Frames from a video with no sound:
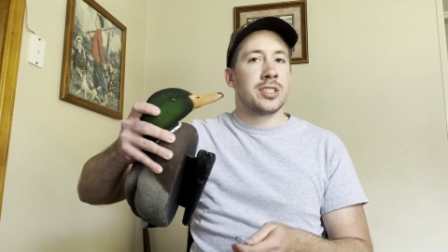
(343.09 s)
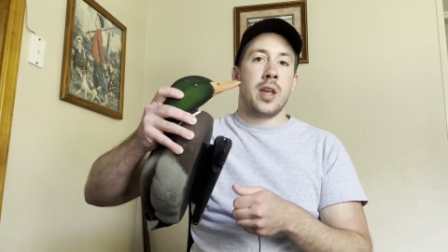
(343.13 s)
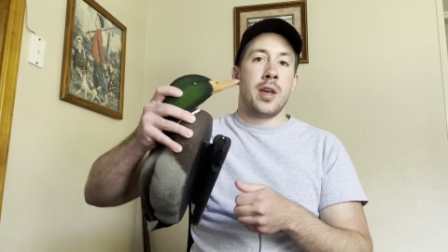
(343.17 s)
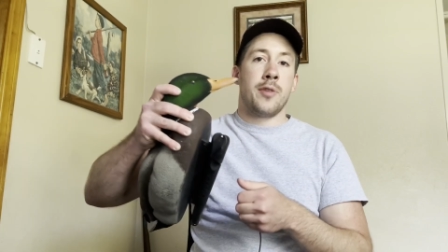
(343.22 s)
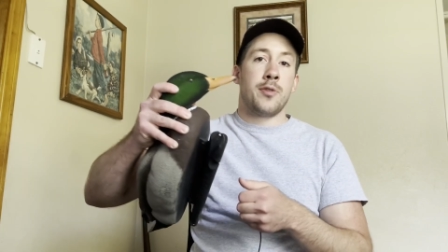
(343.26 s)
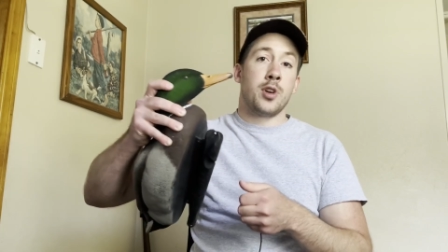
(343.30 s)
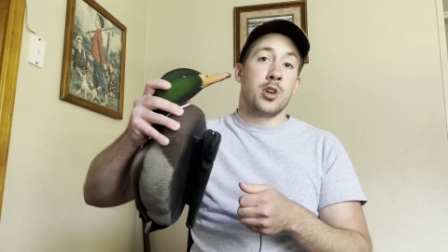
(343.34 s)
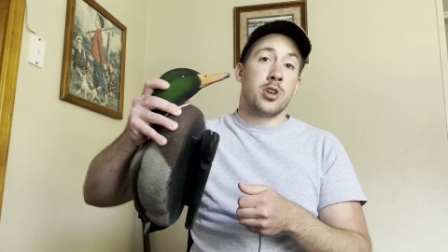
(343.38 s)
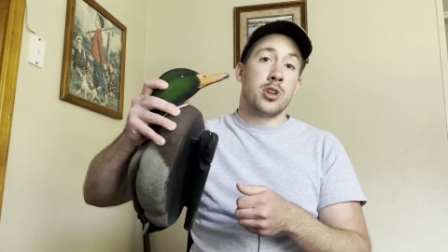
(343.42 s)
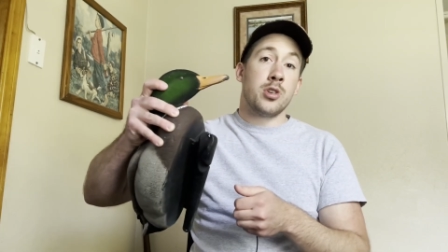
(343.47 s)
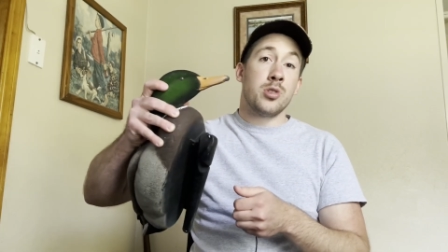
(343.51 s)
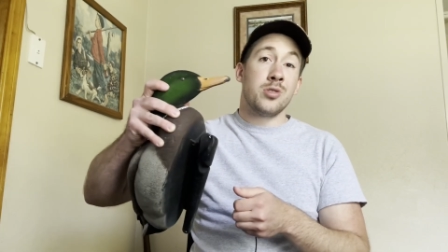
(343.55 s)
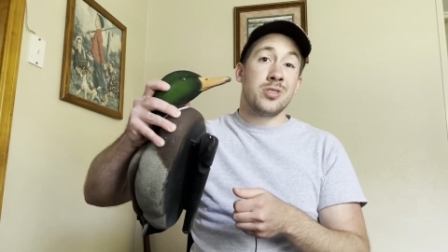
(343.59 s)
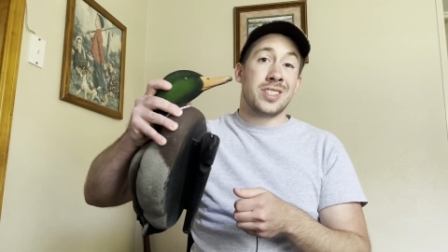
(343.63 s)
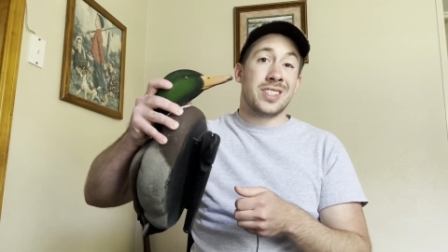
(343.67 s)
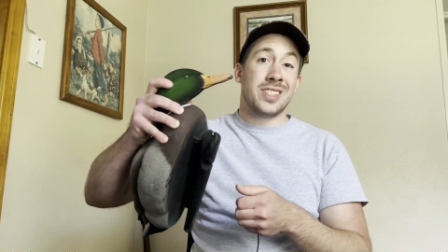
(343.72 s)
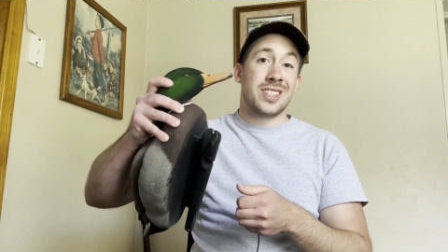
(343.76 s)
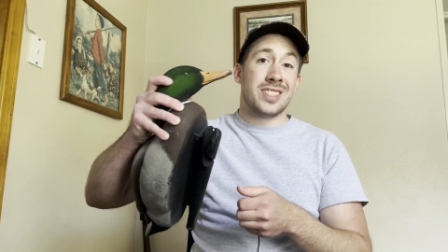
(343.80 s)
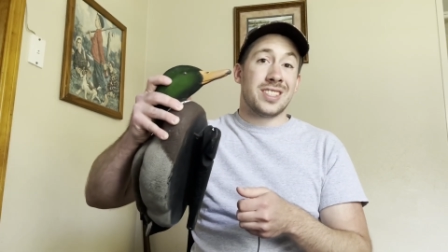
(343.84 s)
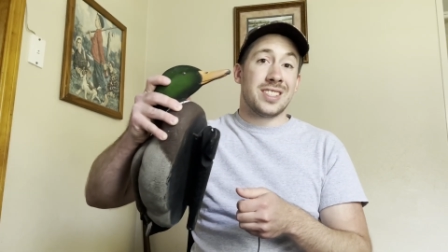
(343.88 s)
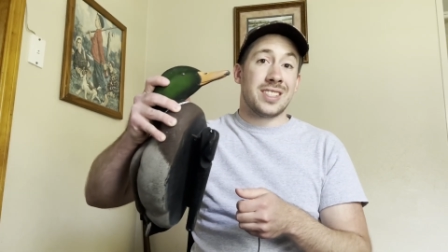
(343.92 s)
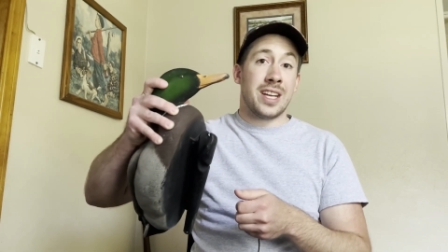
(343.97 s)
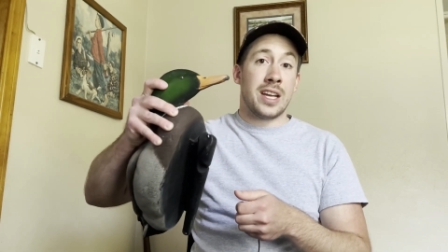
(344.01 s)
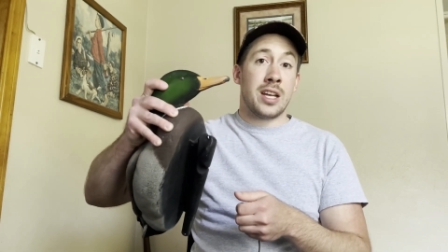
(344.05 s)
If you're using a
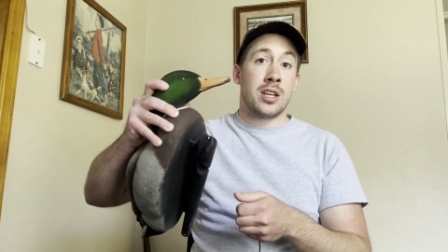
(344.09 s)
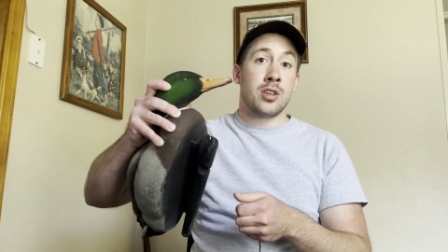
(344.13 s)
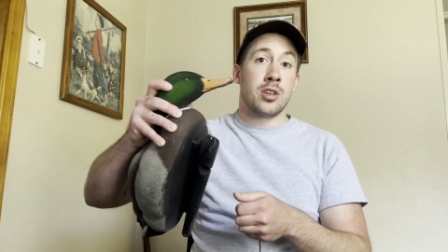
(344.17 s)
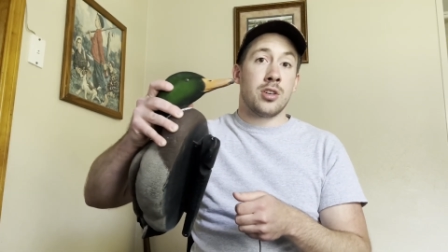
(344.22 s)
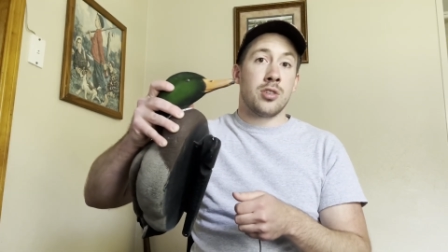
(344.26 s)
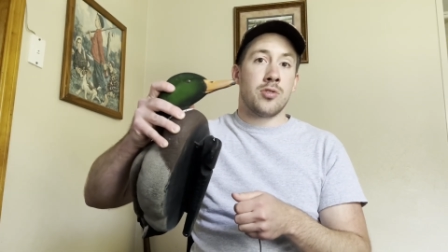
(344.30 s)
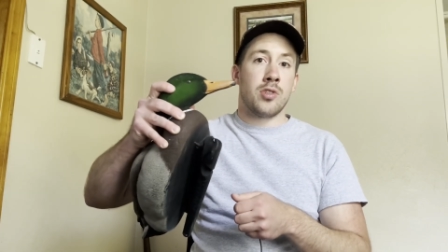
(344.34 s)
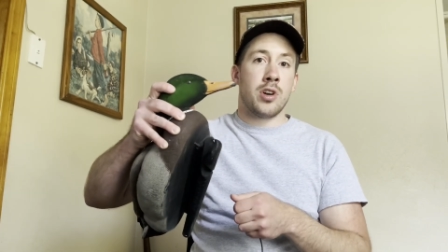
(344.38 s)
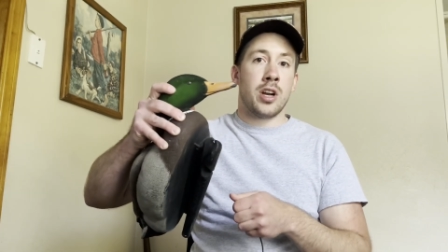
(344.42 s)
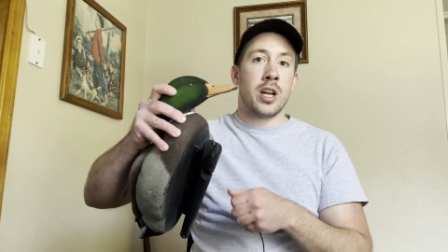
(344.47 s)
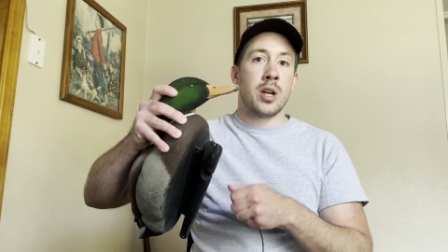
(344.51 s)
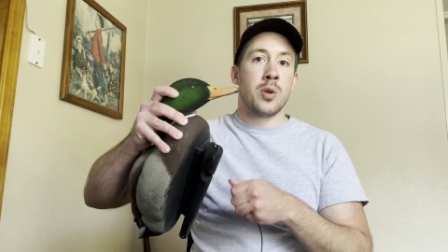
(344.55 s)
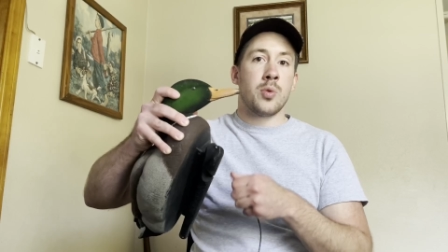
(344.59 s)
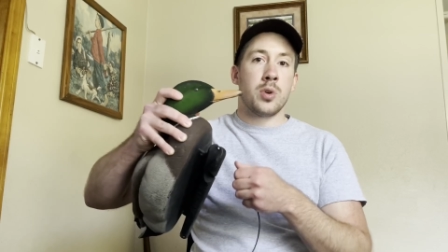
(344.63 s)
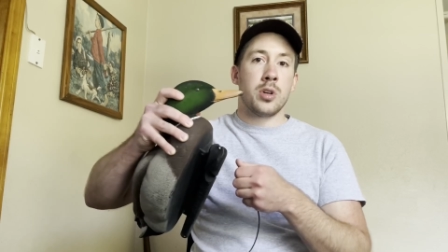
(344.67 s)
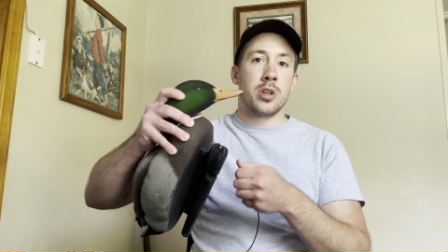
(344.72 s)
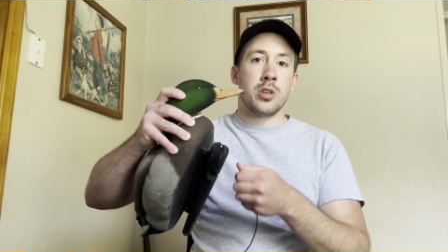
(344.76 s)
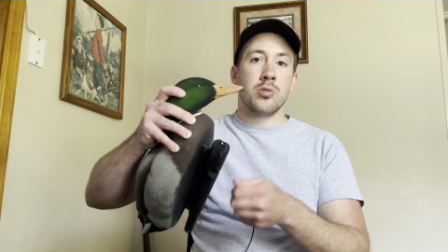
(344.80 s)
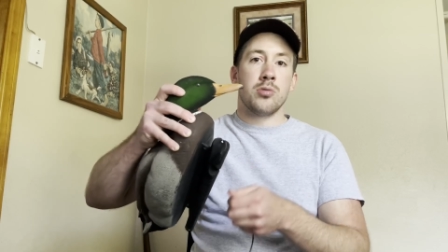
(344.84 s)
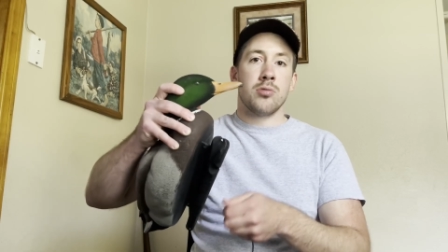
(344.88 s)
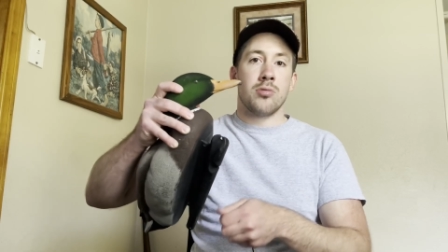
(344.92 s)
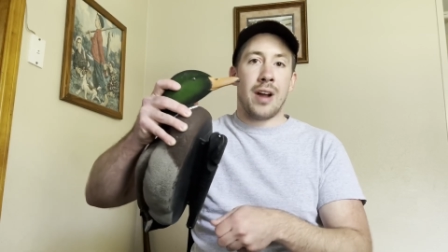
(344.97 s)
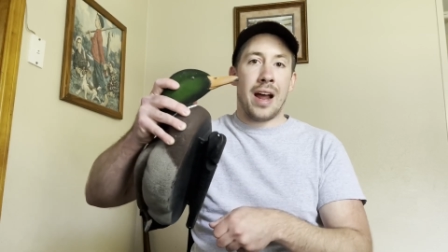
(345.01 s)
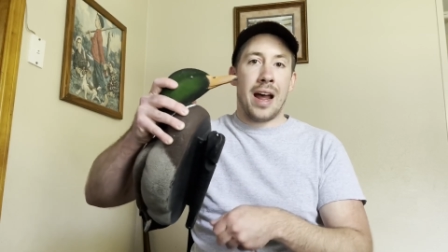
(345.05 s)
standard rig where
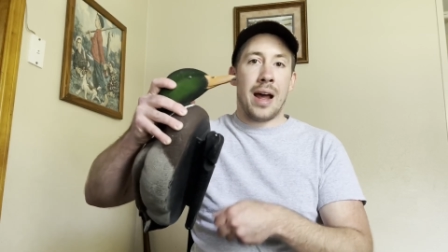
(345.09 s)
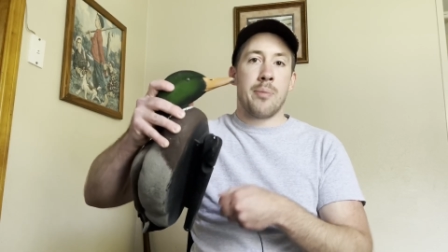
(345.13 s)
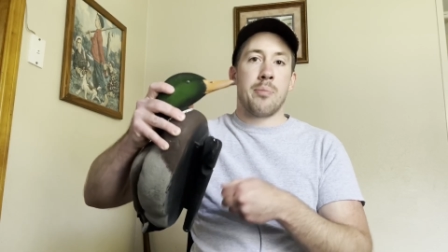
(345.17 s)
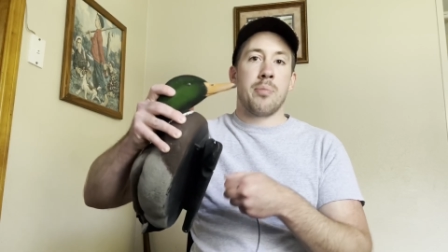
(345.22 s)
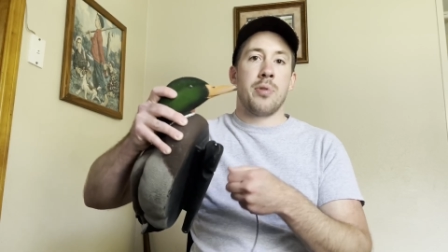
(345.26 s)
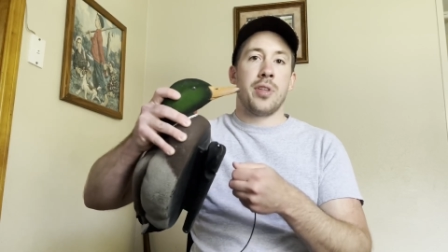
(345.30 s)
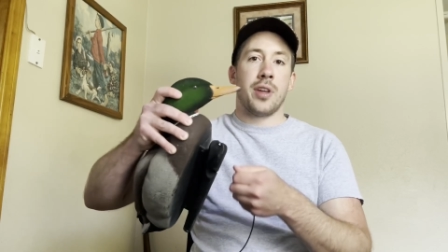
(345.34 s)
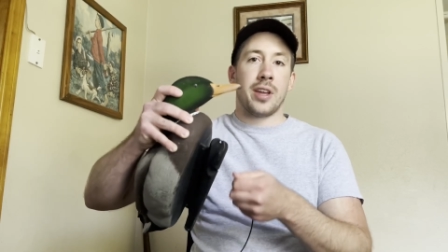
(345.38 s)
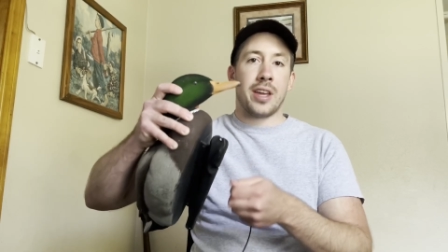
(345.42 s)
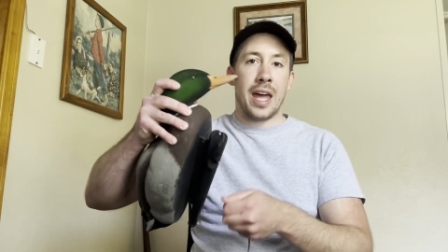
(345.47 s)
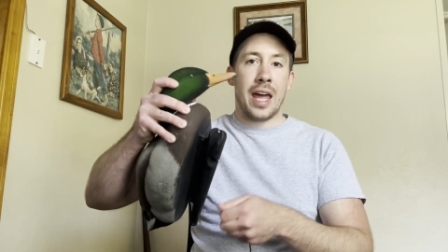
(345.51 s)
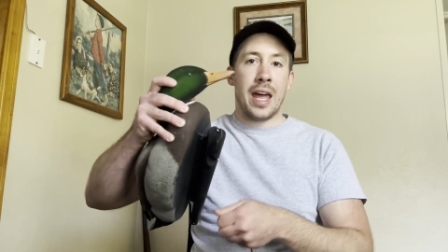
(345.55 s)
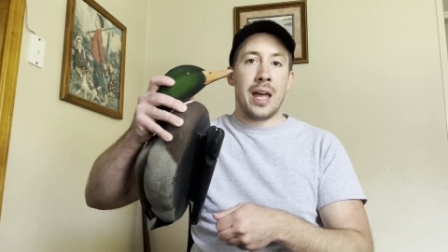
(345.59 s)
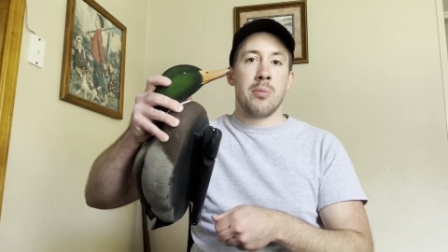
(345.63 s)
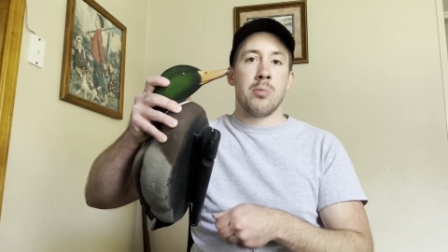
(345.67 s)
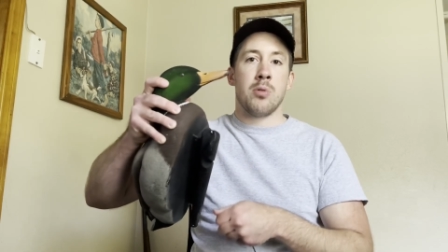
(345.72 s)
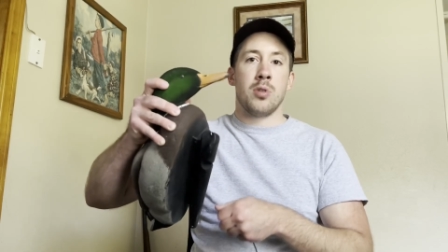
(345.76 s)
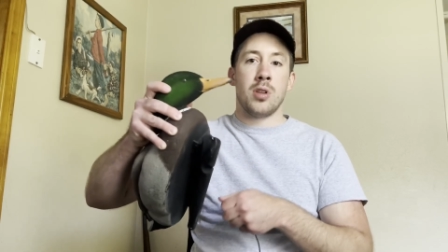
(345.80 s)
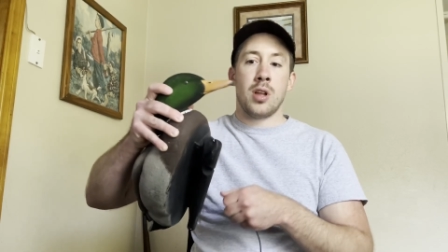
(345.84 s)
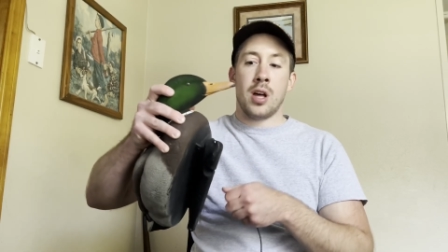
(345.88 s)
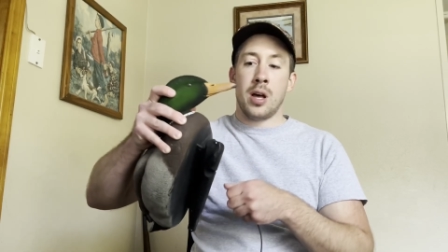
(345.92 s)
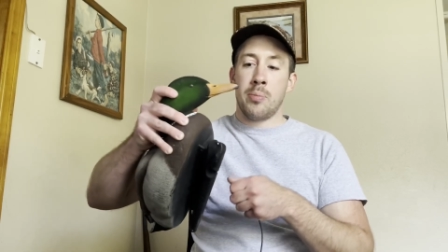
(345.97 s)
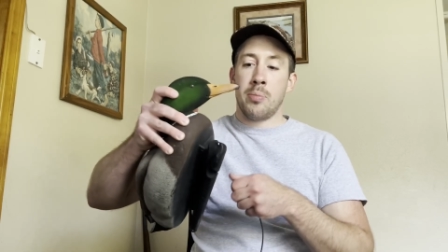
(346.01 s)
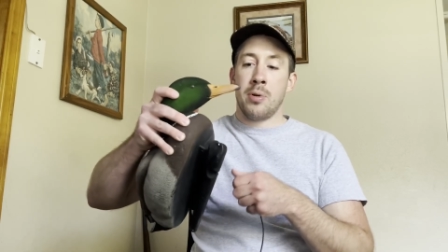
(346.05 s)
you wrap the cable
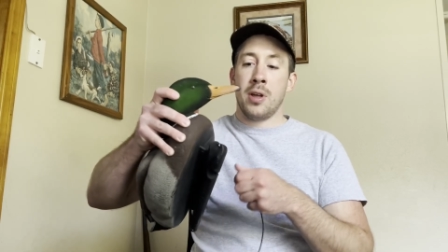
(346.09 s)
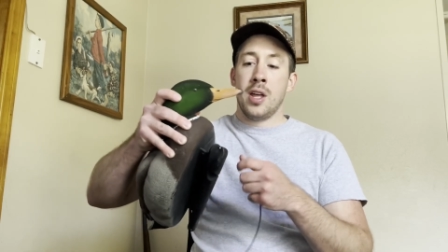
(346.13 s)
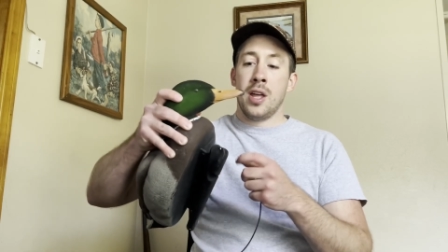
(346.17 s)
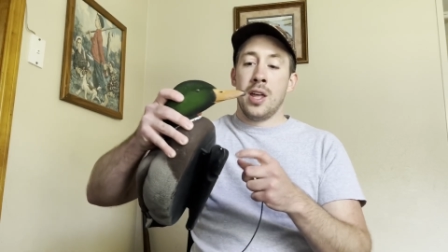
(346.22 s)
up,